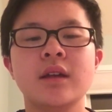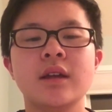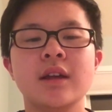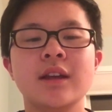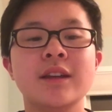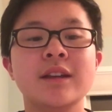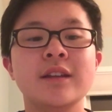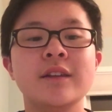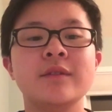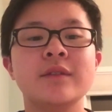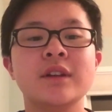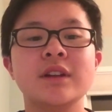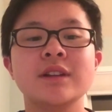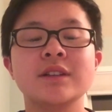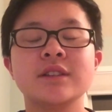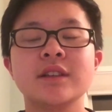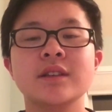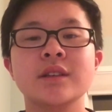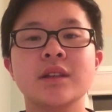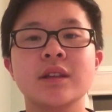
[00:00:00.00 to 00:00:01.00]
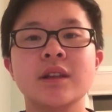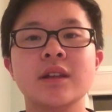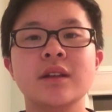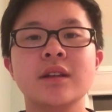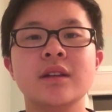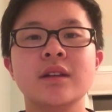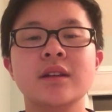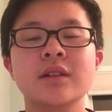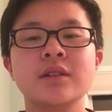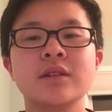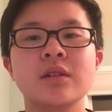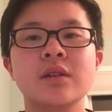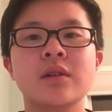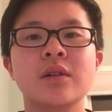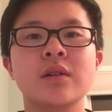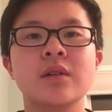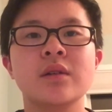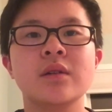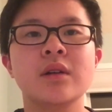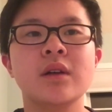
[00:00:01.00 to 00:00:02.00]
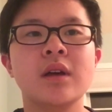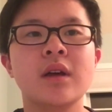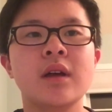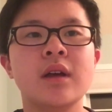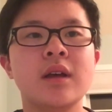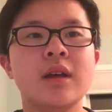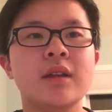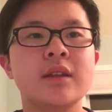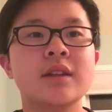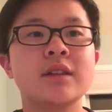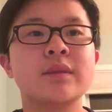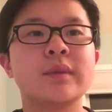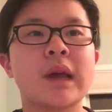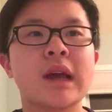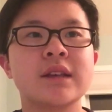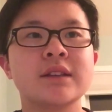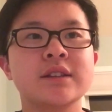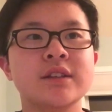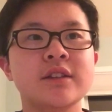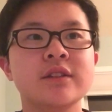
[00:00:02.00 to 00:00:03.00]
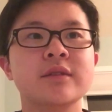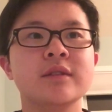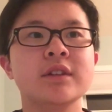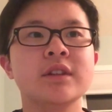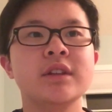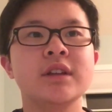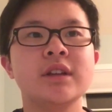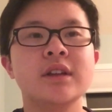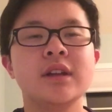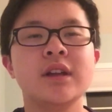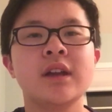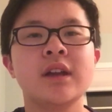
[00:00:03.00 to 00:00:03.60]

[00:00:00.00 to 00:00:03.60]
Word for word: it even existed until this past year really